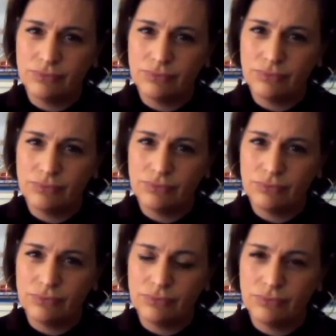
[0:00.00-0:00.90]

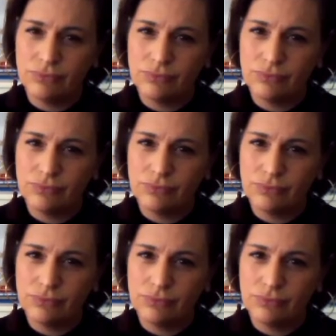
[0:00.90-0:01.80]

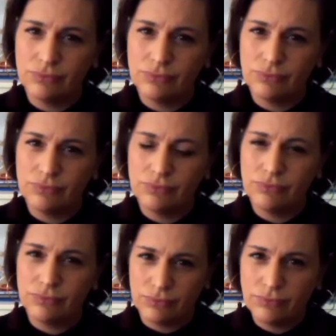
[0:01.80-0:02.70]

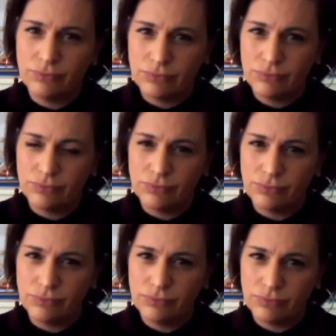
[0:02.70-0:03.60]

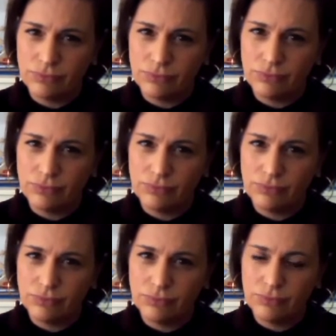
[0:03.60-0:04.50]

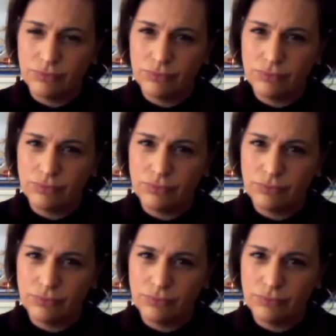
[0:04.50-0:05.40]

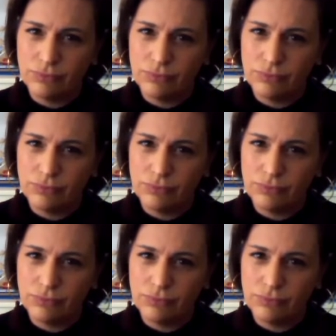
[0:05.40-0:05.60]
This person isn't speaking.